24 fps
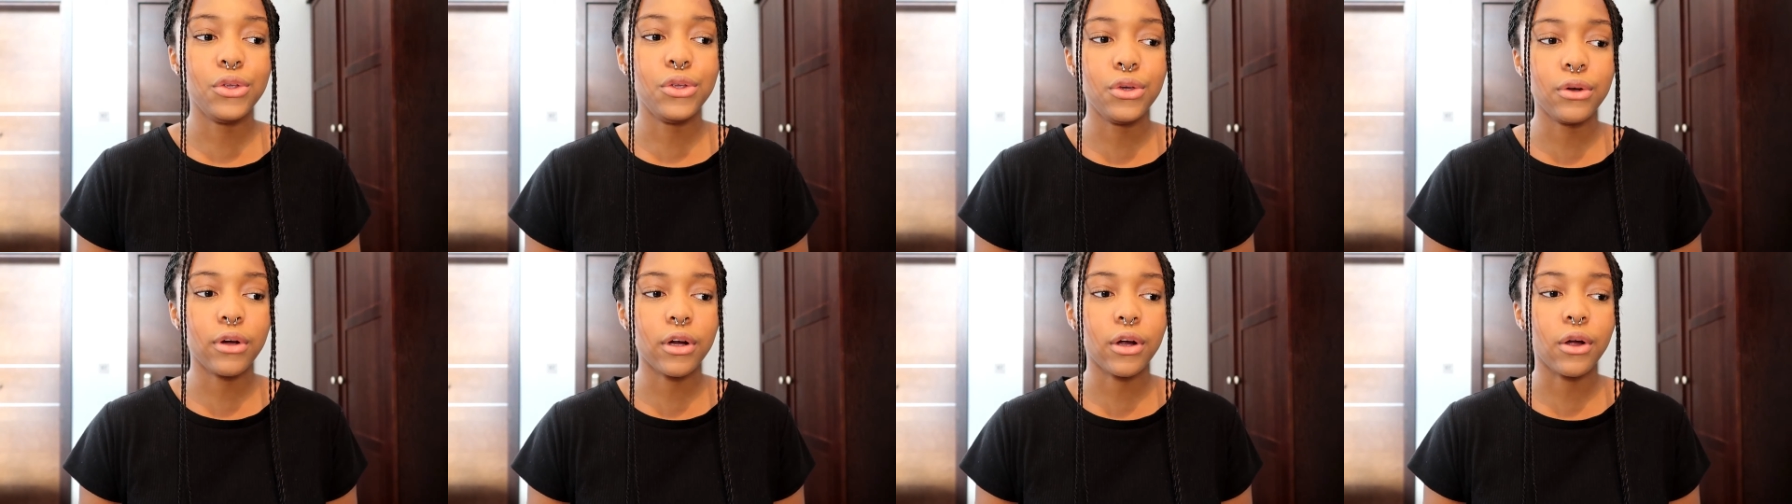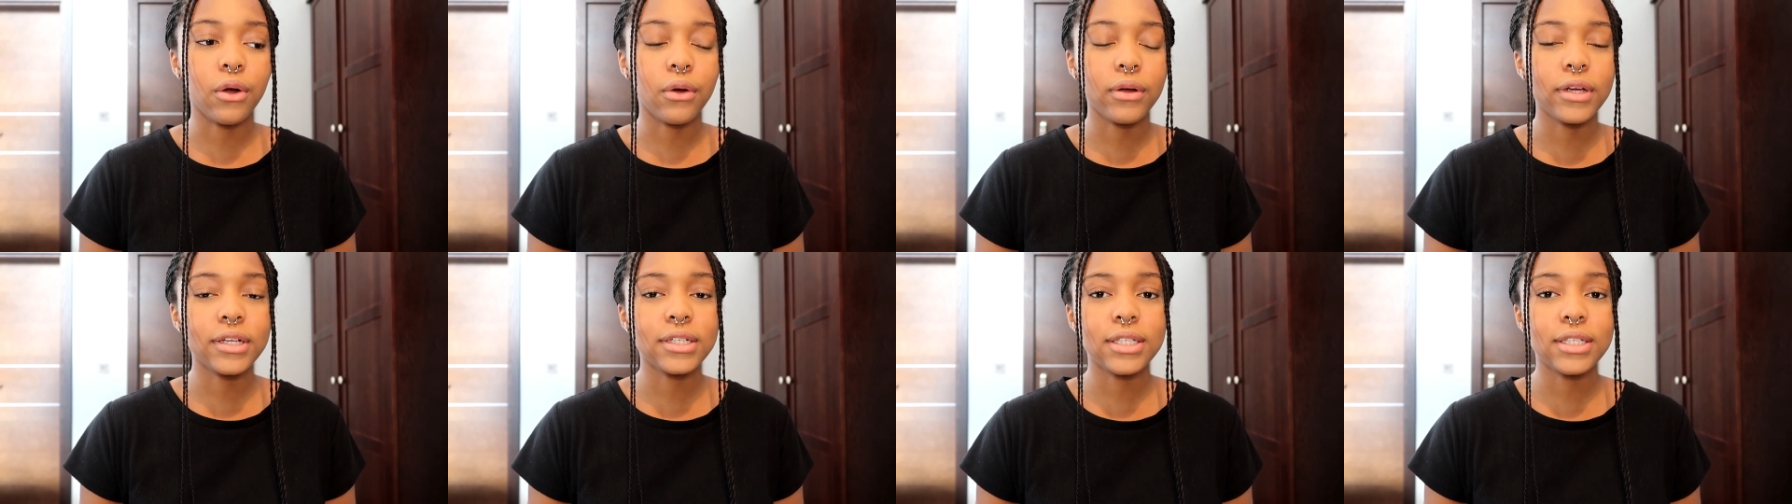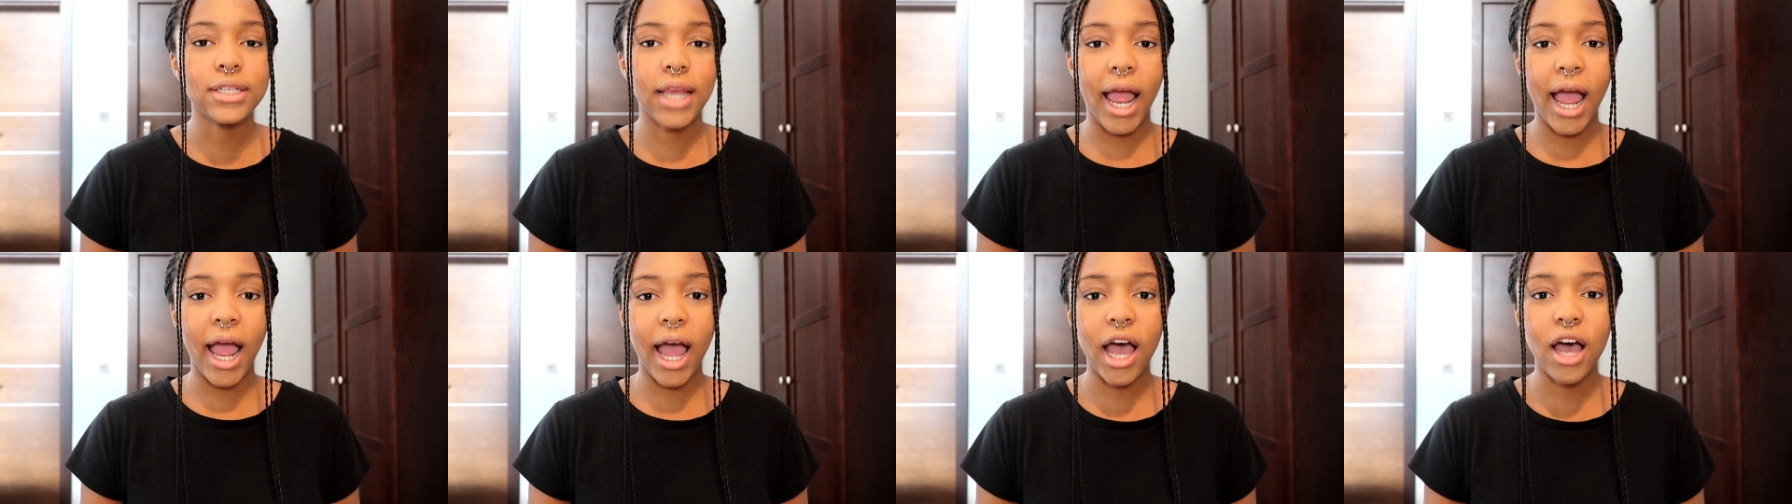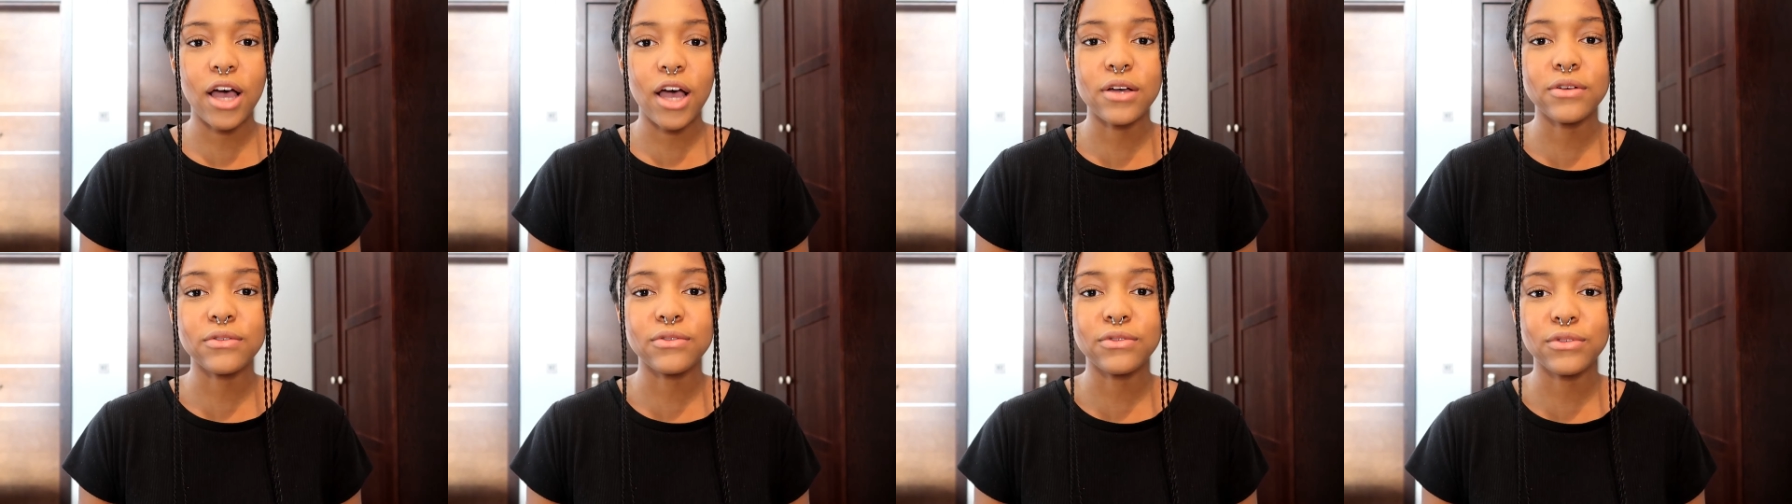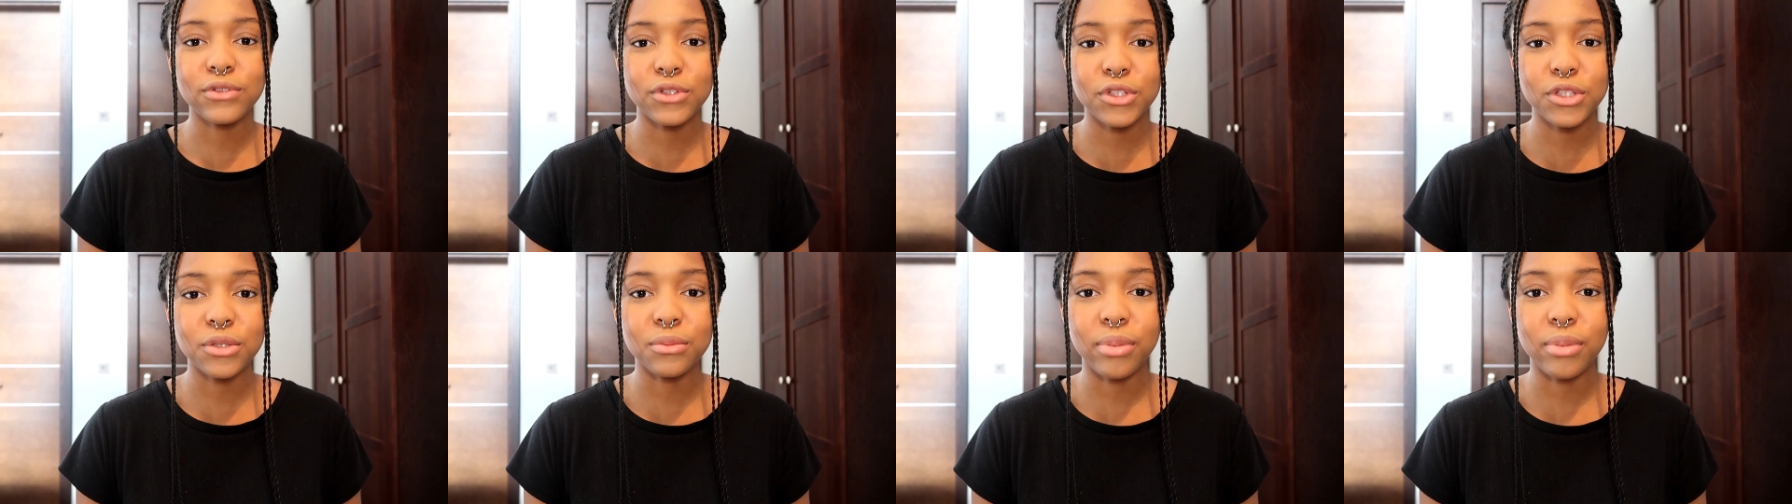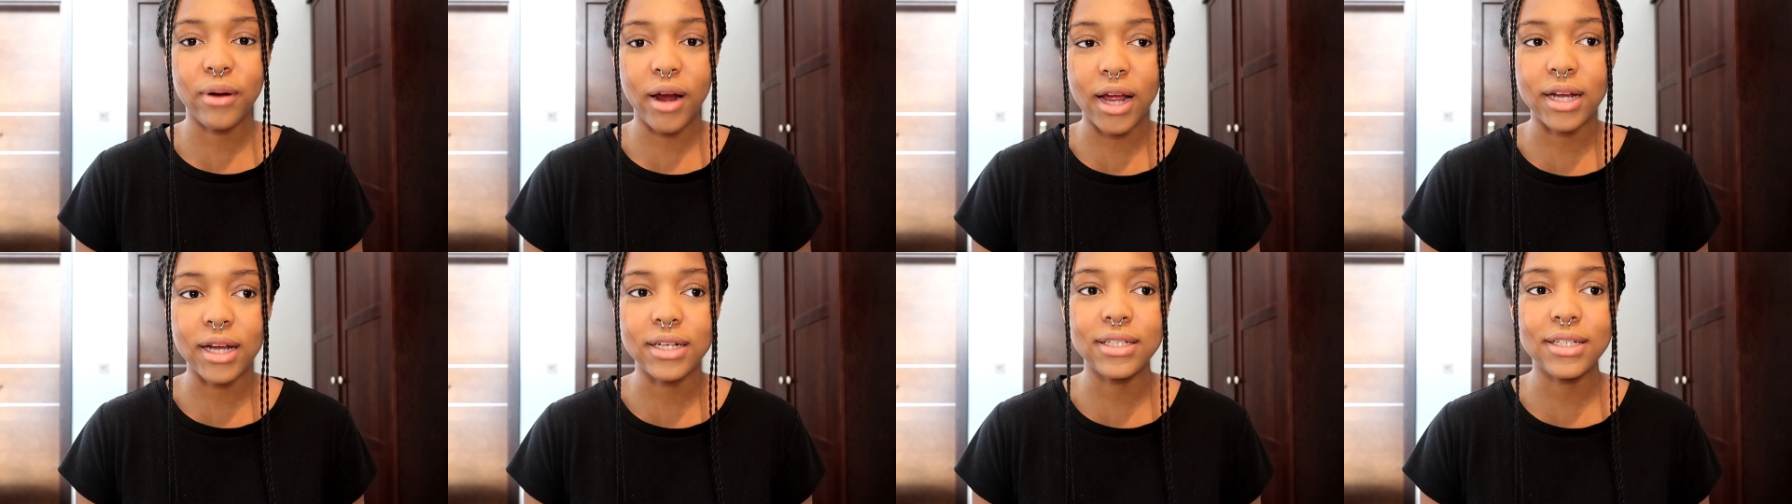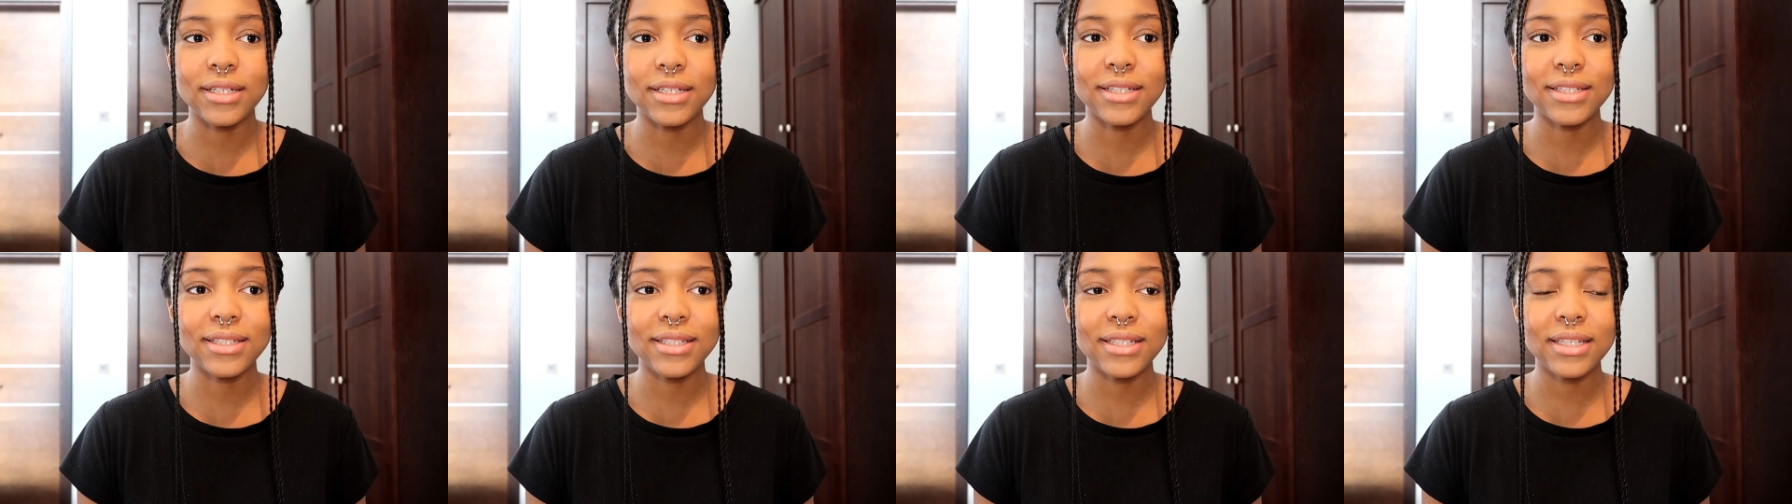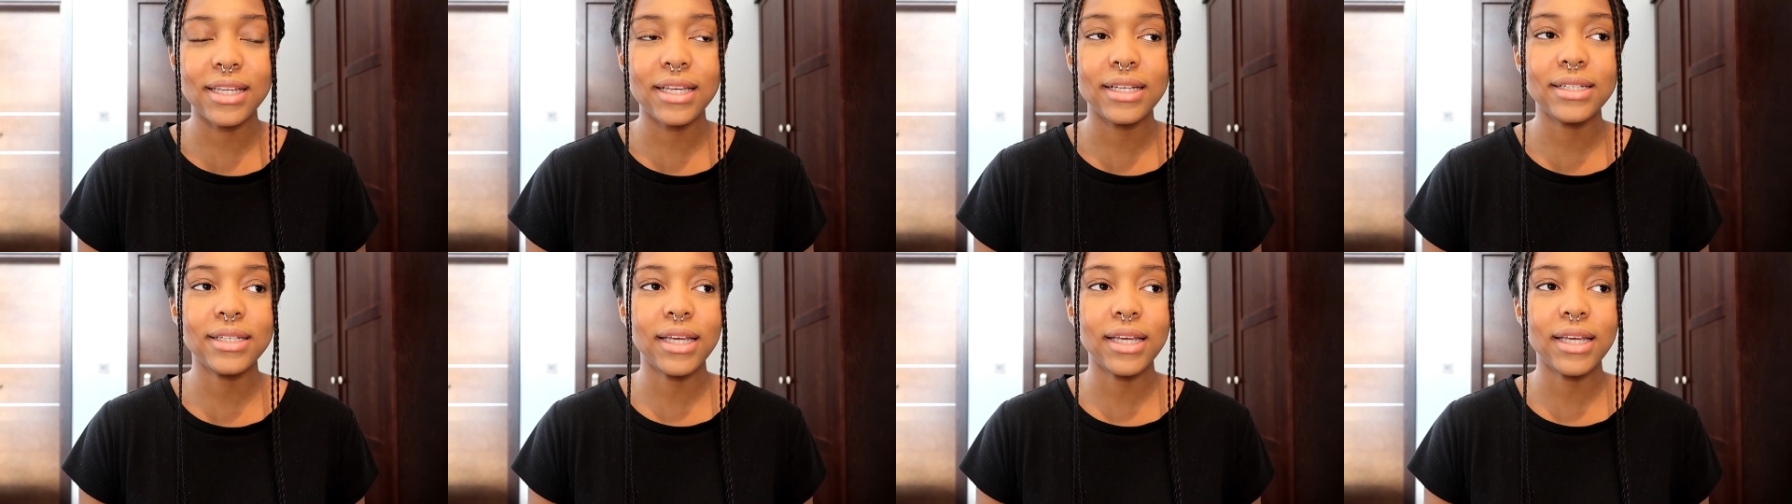you're going to have to practice